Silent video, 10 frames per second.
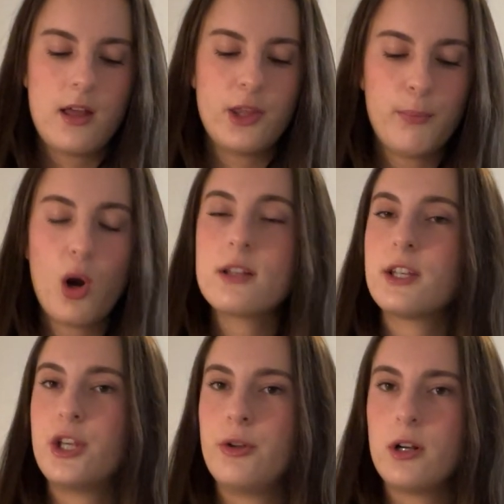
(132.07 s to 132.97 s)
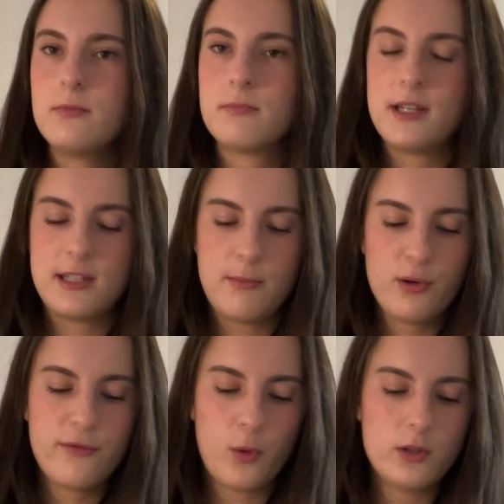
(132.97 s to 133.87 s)
The prosecutor is number
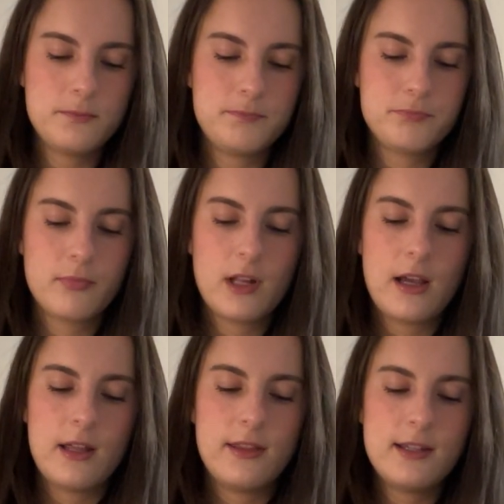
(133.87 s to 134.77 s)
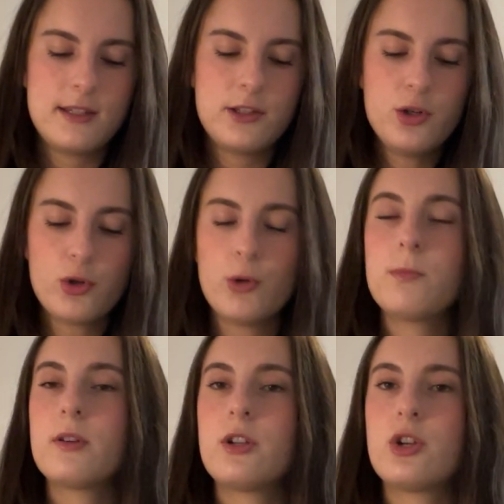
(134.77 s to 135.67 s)
four. This is the group
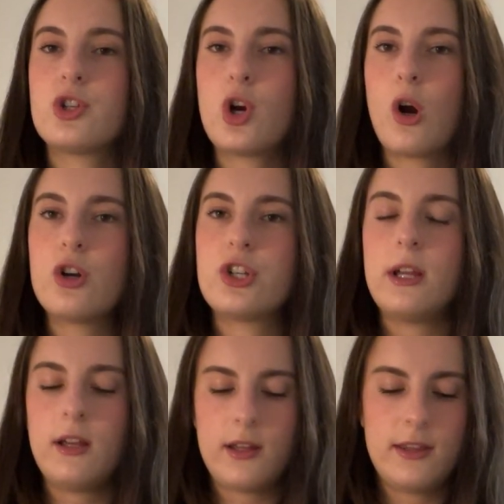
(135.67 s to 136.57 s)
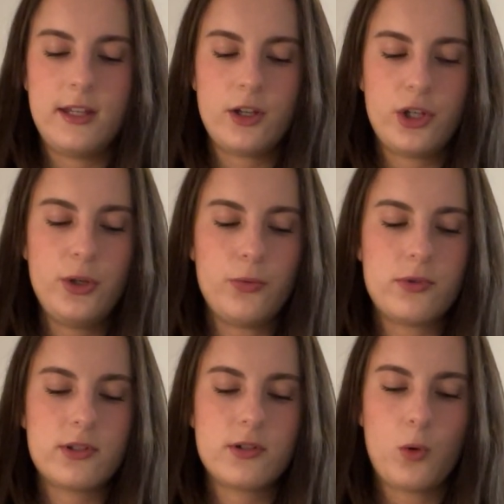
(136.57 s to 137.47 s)
charging the
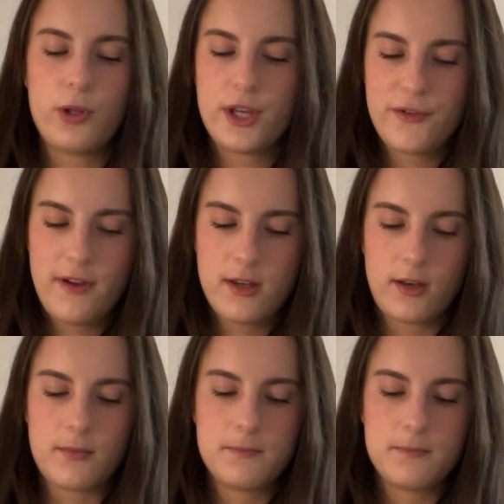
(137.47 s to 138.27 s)
accused or the defendant.